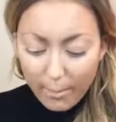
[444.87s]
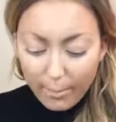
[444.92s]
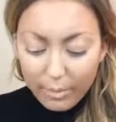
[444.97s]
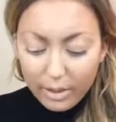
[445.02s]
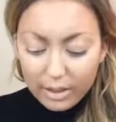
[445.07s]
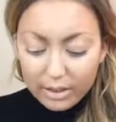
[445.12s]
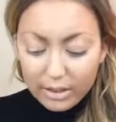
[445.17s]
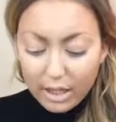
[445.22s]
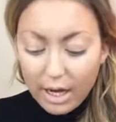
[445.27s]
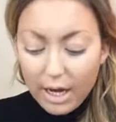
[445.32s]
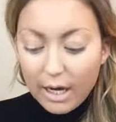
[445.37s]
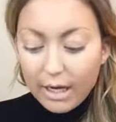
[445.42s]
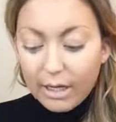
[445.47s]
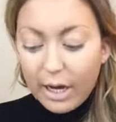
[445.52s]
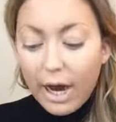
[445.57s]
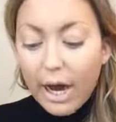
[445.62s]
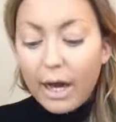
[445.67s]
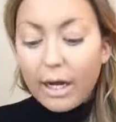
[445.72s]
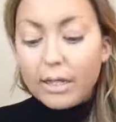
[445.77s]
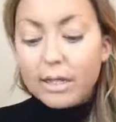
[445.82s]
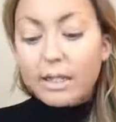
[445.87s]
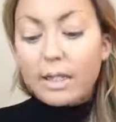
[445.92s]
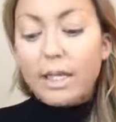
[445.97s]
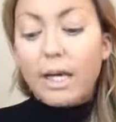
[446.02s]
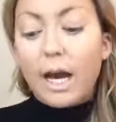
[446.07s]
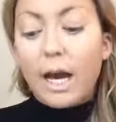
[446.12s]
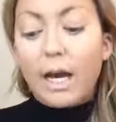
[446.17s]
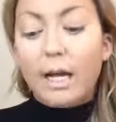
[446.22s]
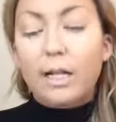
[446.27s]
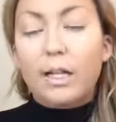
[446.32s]
But I highly,
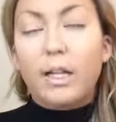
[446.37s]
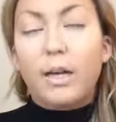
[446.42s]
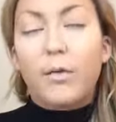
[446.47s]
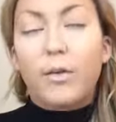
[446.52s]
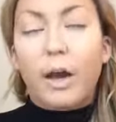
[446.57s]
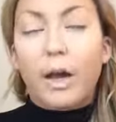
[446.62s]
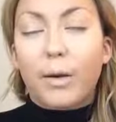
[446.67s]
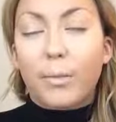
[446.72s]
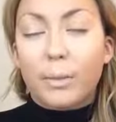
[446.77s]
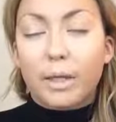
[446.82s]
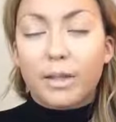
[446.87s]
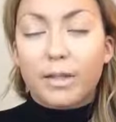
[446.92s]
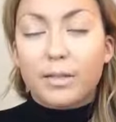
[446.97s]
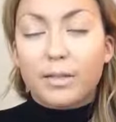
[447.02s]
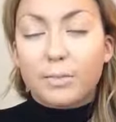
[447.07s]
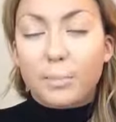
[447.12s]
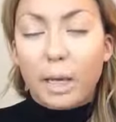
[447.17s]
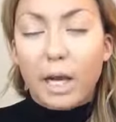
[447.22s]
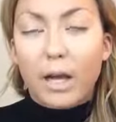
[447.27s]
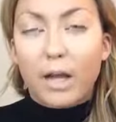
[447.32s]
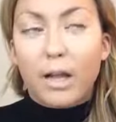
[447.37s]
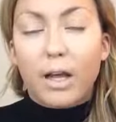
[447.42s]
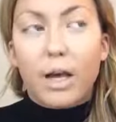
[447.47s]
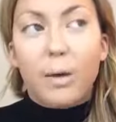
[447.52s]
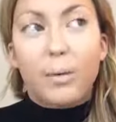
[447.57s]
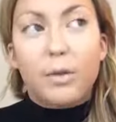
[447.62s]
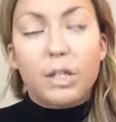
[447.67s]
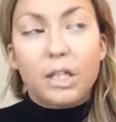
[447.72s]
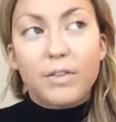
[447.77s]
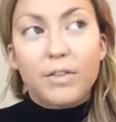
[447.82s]
highly recommend this palette.
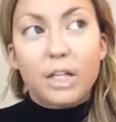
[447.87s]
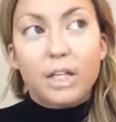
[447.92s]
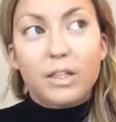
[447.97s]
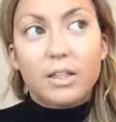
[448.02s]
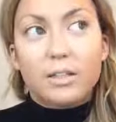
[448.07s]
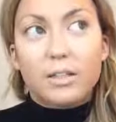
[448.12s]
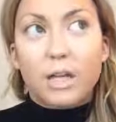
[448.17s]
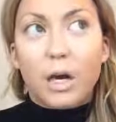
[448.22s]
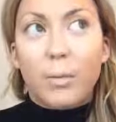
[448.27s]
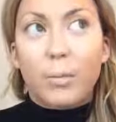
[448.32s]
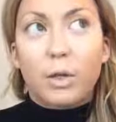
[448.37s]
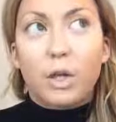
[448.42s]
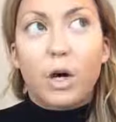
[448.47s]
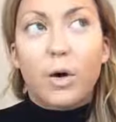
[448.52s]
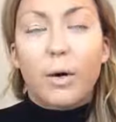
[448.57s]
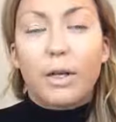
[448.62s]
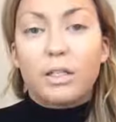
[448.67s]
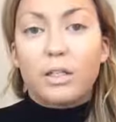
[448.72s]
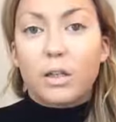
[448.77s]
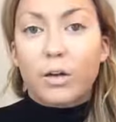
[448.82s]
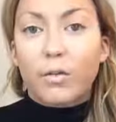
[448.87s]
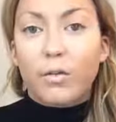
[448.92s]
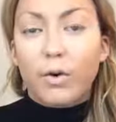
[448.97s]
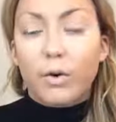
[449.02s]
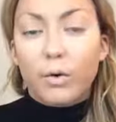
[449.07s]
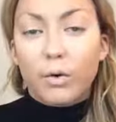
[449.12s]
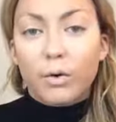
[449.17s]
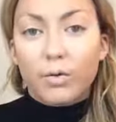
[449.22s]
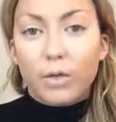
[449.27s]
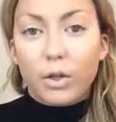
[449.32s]
I will leave it linked down below. I did a
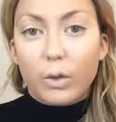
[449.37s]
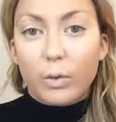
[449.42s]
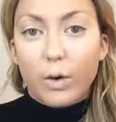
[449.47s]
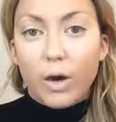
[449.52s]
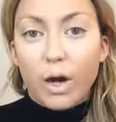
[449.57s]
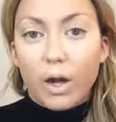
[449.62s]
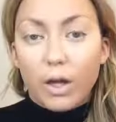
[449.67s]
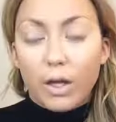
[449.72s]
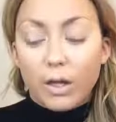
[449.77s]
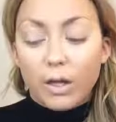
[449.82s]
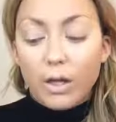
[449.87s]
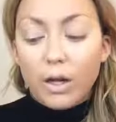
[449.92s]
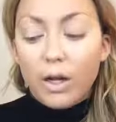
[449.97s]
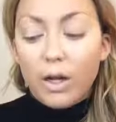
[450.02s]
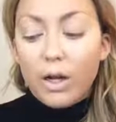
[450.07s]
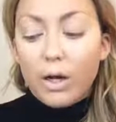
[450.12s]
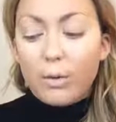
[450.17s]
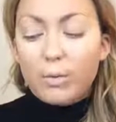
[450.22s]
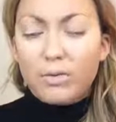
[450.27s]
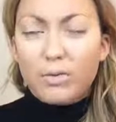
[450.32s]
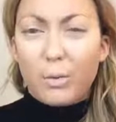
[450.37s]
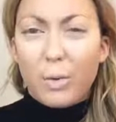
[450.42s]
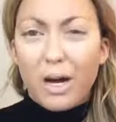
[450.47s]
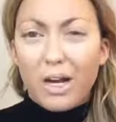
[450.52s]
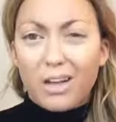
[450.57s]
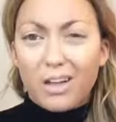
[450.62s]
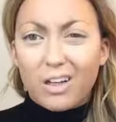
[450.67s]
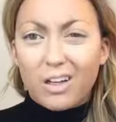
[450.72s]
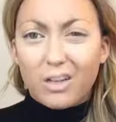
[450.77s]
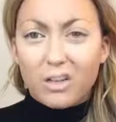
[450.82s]
full review on it. It was a
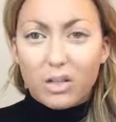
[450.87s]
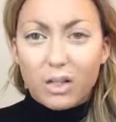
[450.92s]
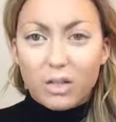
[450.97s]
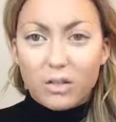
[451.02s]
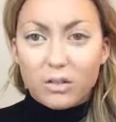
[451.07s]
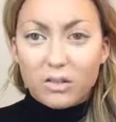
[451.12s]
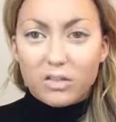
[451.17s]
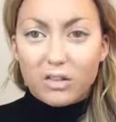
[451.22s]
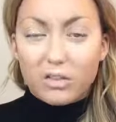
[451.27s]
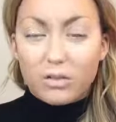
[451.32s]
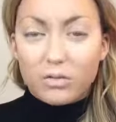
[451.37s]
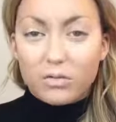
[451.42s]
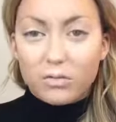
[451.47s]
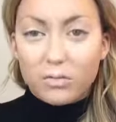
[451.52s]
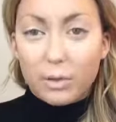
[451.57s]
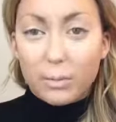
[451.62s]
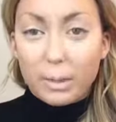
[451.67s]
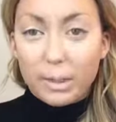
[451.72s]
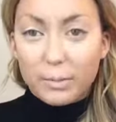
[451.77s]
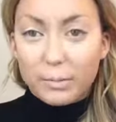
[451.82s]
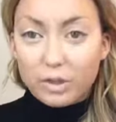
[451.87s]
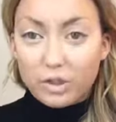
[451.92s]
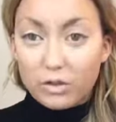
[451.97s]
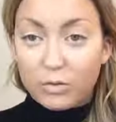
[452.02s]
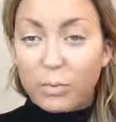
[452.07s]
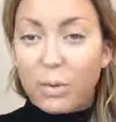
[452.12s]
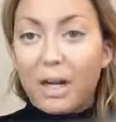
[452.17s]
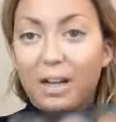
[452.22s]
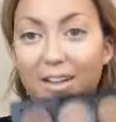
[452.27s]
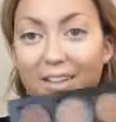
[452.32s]
while ago though, so you might
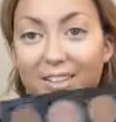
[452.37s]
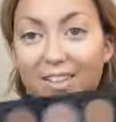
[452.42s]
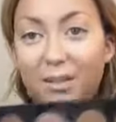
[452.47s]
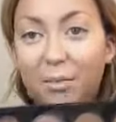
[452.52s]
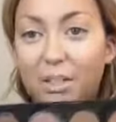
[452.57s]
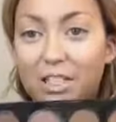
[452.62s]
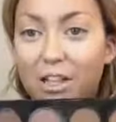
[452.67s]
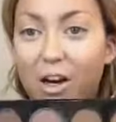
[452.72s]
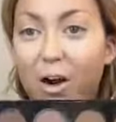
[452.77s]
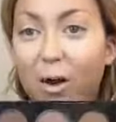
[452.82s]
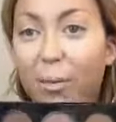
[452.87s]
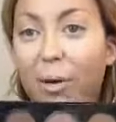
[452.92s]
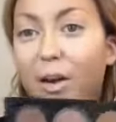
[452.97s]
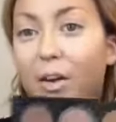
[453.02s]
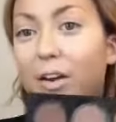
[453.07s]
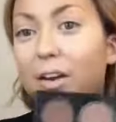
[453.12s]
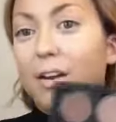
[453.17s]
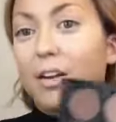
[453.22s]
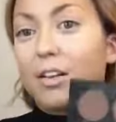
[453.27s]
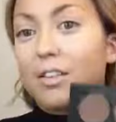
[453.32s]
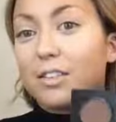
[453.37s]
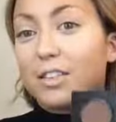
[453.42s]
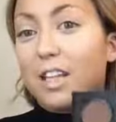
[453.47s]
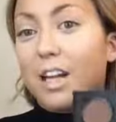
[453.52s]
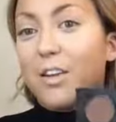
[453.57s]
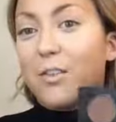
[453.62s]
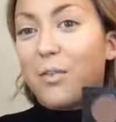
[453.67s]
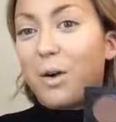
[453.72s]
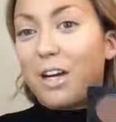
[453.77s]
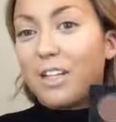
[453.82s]
just want to listen to me talk about it here
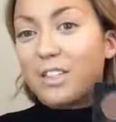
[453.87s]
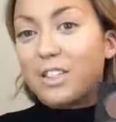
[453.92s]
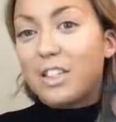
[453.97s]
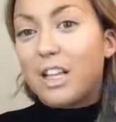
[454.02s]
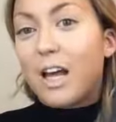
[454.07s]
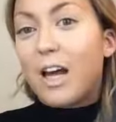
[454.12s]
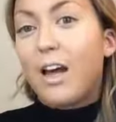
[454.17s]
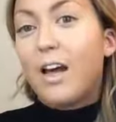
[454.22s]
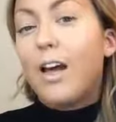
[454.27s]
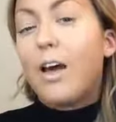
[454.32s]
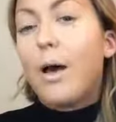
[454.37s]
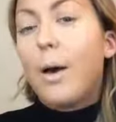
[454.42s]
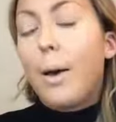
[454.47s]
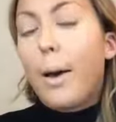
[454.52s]
instead of watching that.